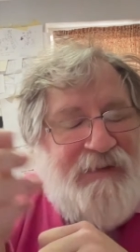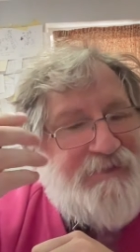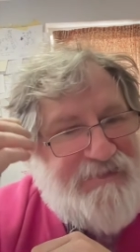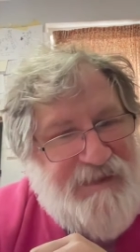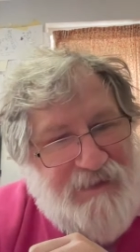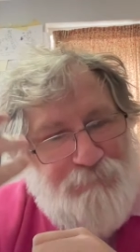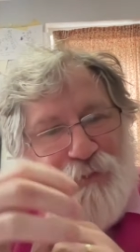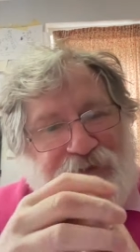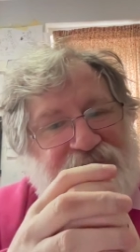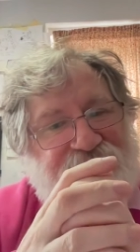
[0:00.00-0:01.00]
The second
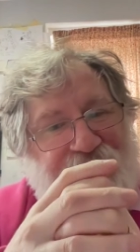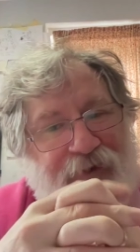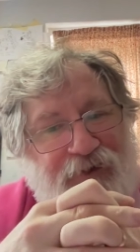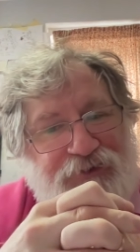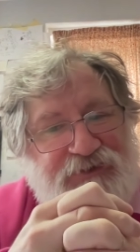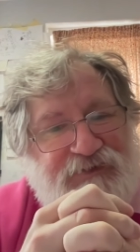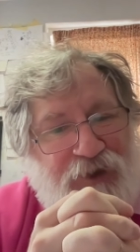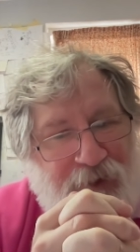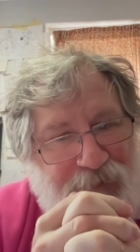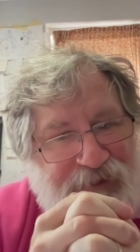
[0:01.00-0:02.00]
point is Farage's
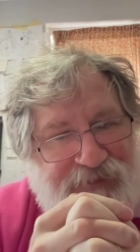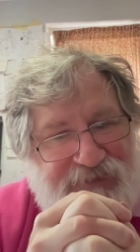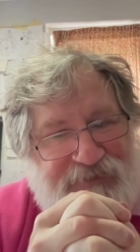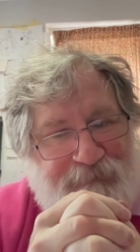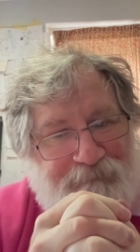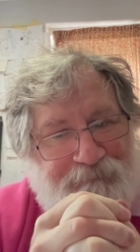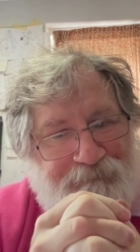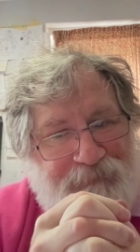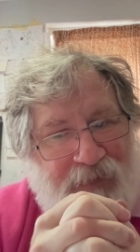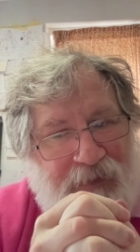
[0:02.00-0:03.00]
comments,
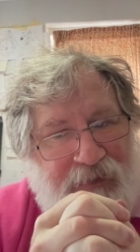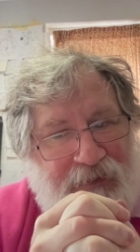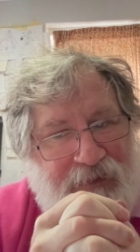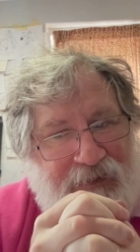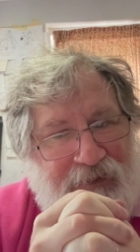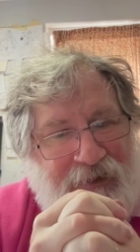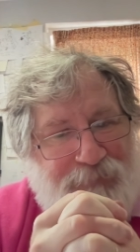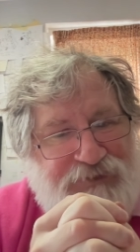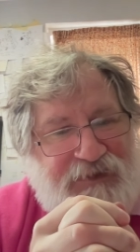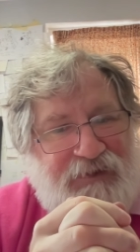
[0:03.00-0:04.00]

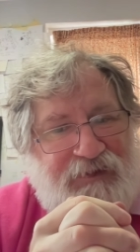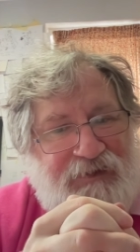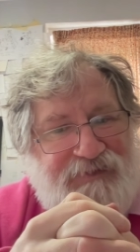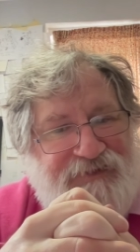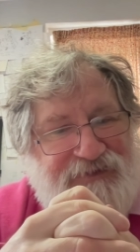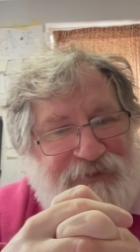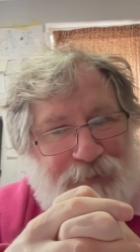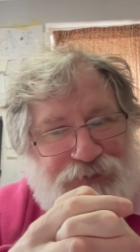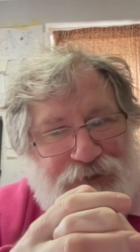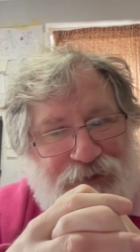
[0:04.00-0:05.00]
particularly his
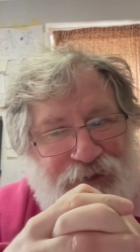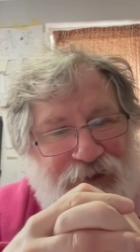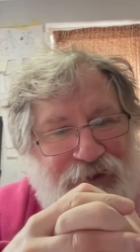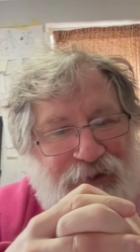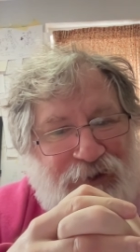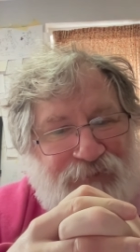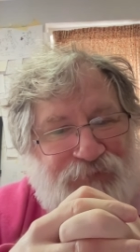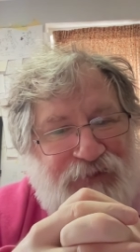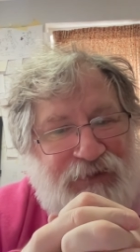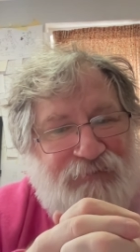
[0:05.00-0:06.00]
description of
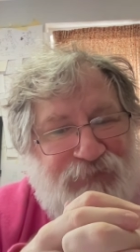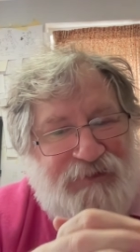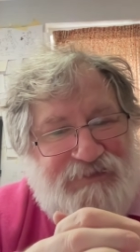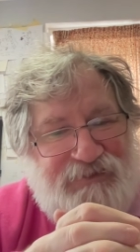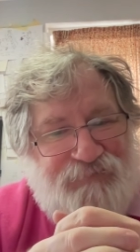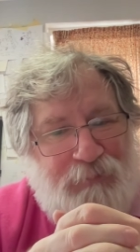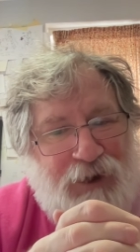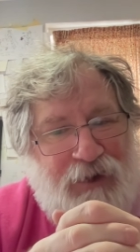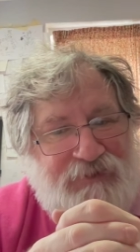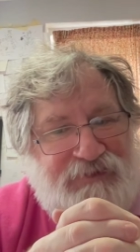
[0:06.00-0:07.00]
the offensive
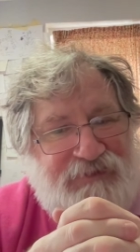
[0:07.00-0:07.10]
remarks